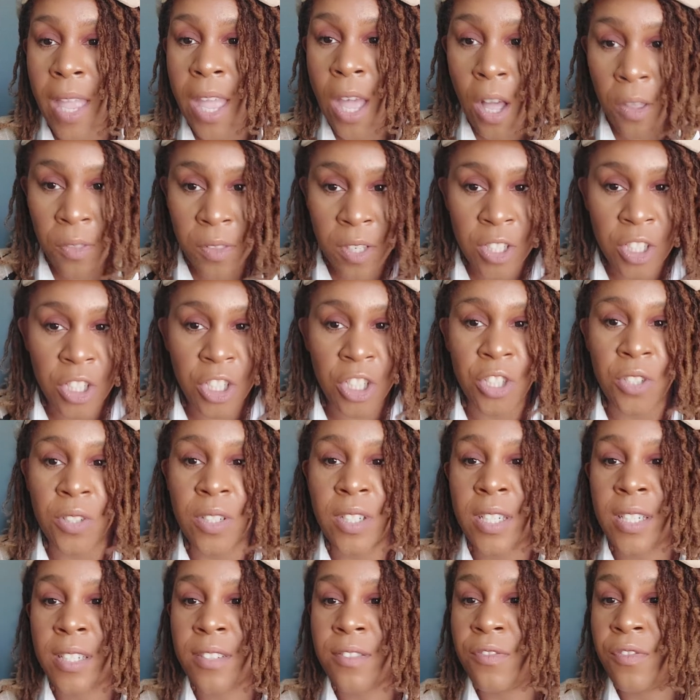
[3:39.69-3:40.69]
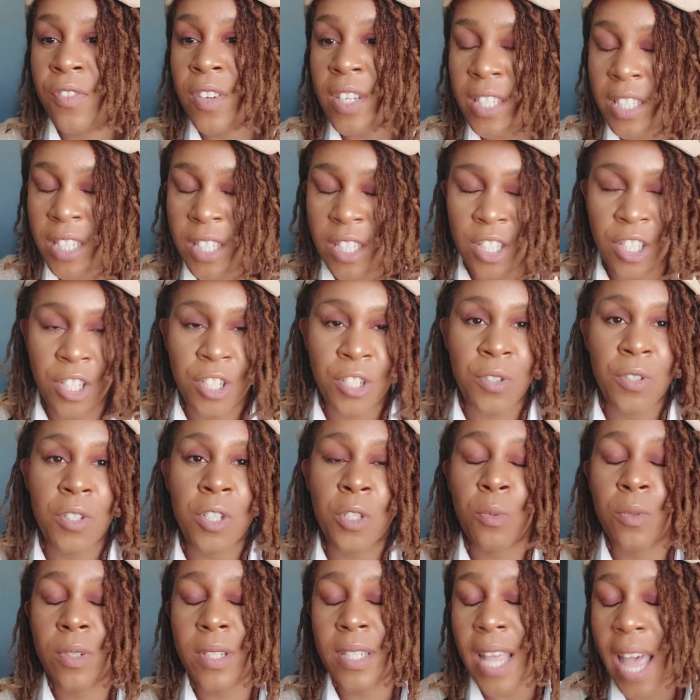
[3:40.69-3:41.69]
health insurance, vision
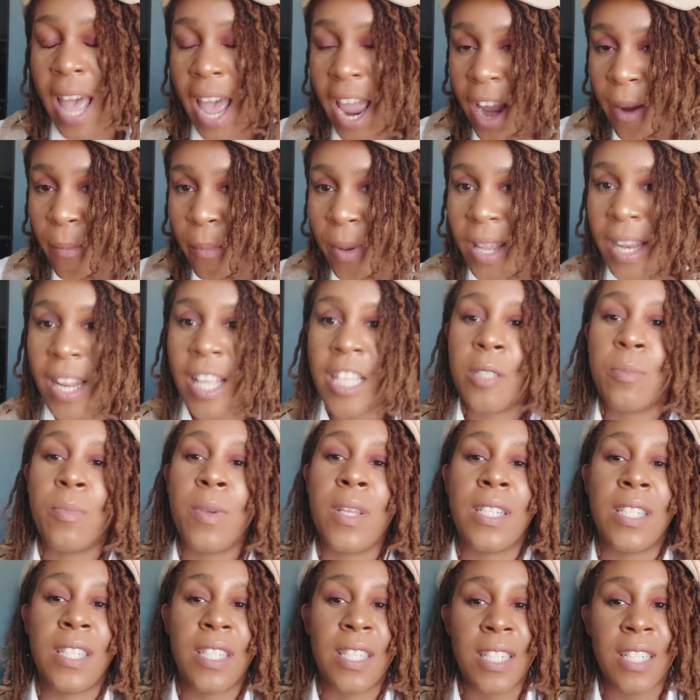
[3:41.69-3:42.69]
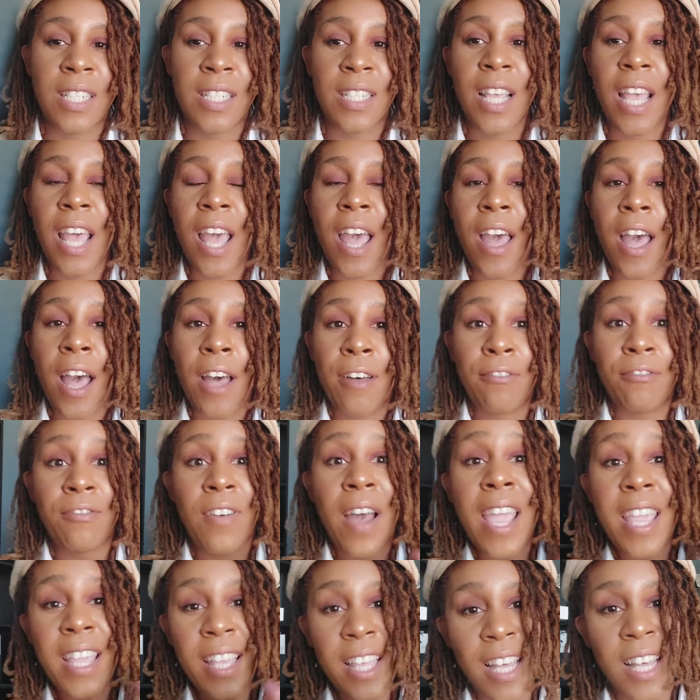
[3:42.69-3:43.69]
insurance, retirement expenses,
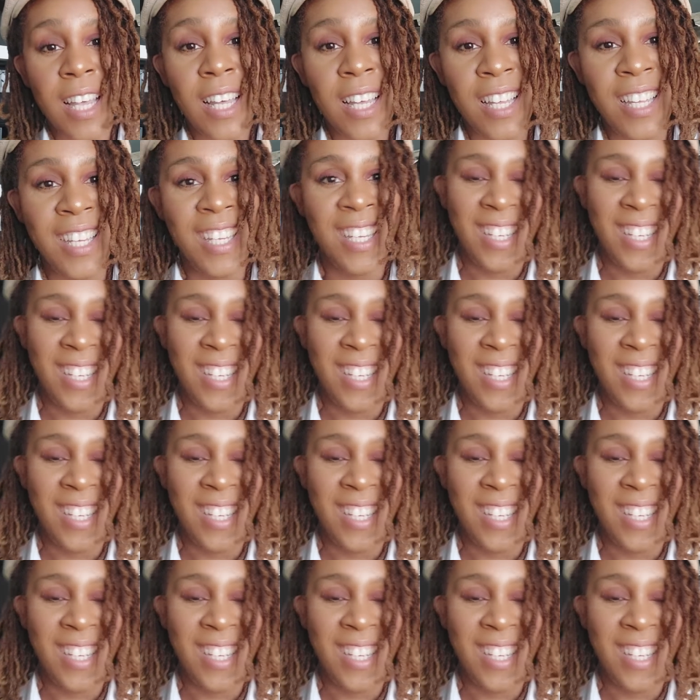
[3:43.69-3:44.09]
FICA,